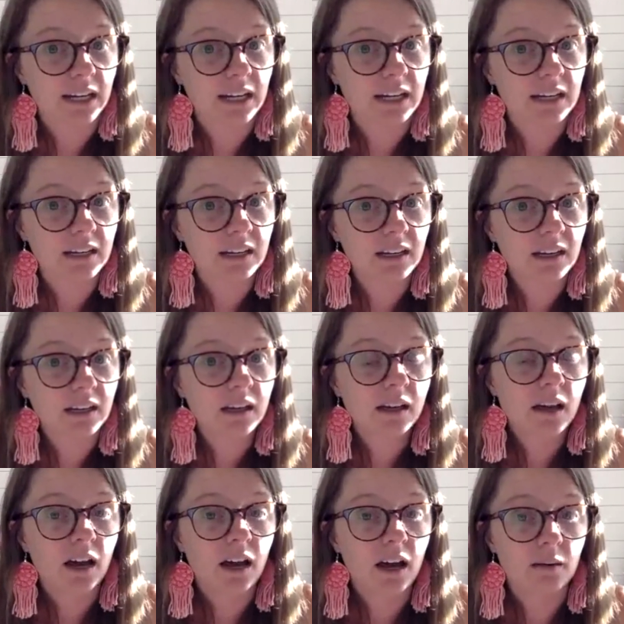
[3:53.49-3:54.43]
it
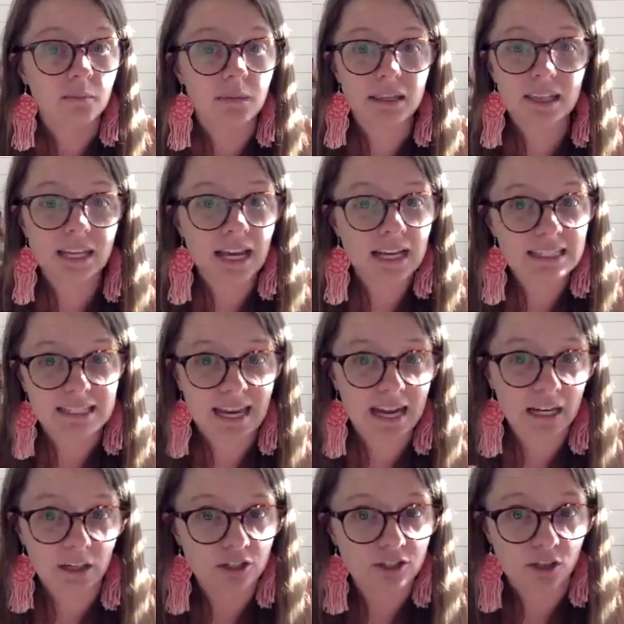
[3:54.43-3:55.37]
in the next
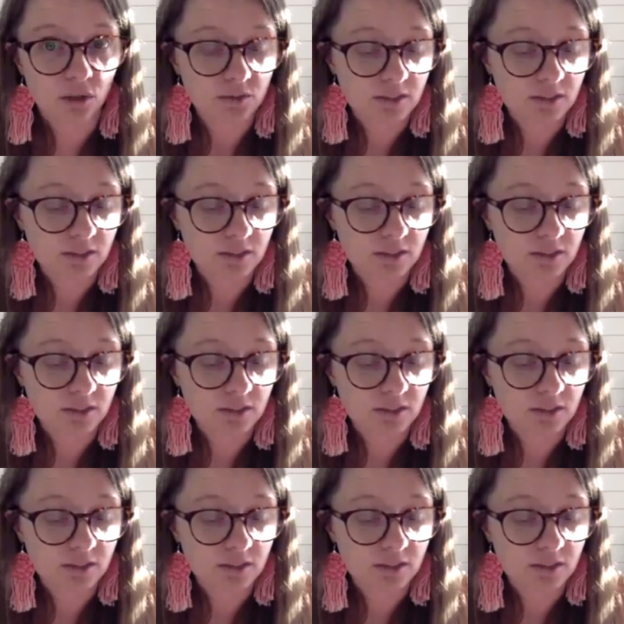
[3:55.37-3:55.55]
day or so.